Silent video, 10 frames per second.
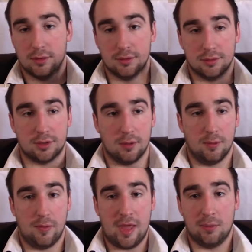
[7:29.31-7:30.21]
So
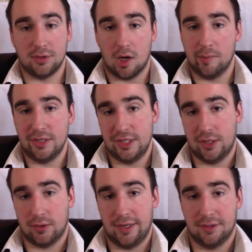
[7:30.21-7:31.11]
that was RPG
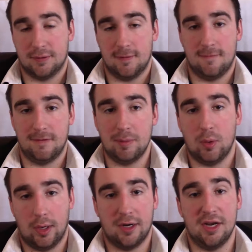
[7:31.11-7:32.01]
Crate's
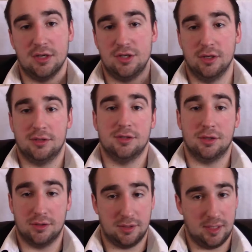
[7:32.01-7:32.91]
February Just
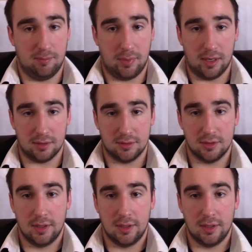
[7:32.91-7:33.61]
Desserts theme box.